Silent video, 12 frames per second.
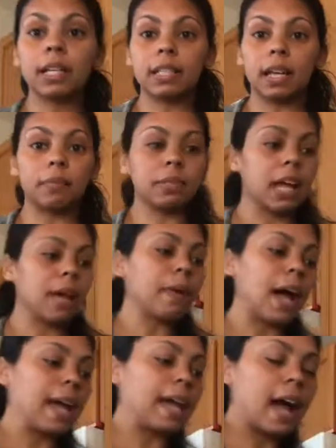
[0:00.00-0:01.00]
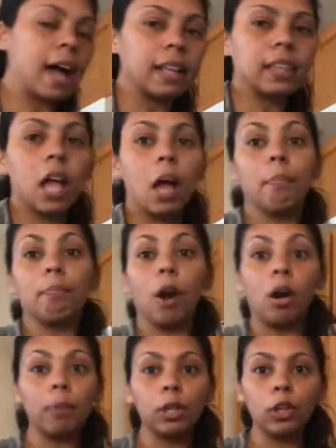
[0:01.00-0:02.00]
Sometimes I add
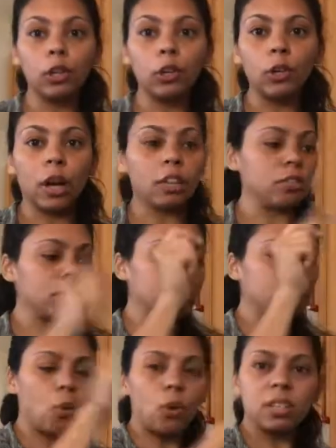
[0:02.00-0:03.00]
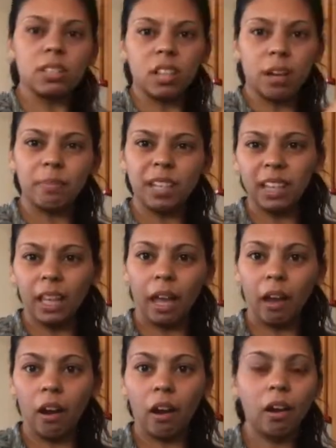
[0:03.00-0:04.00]
barbecue. I just pour some in
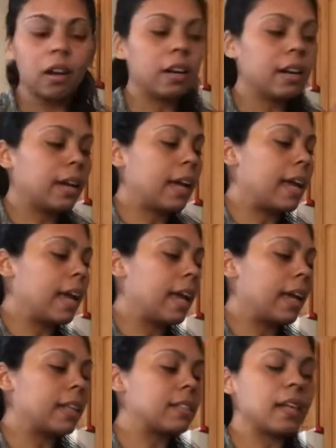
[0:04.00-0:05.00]
there and